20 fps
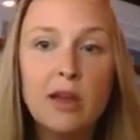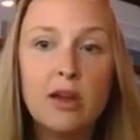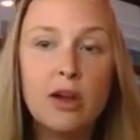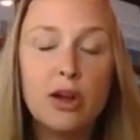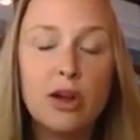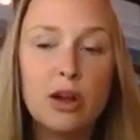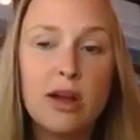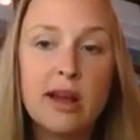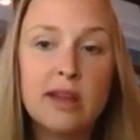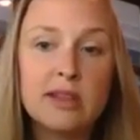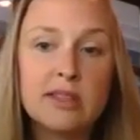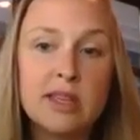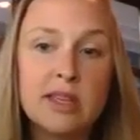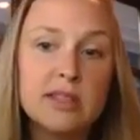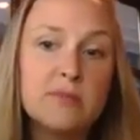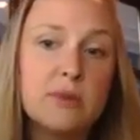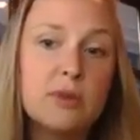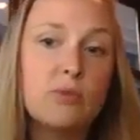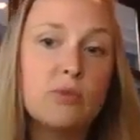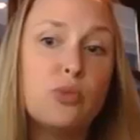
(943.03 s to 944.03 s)
Her
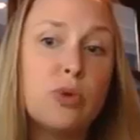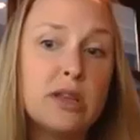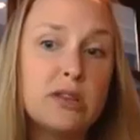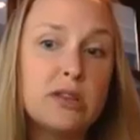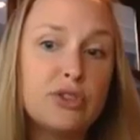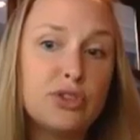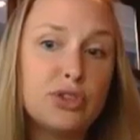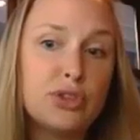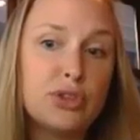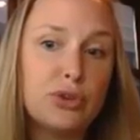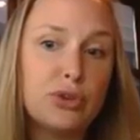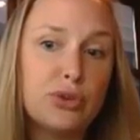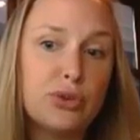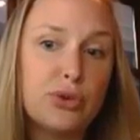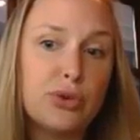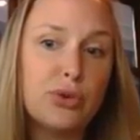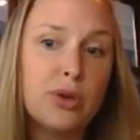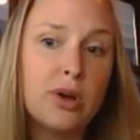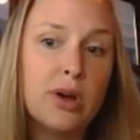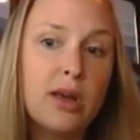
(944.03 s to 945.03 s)
ex-husband went
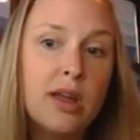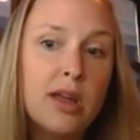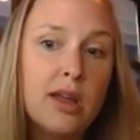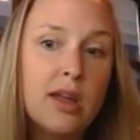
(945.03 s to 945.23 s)
to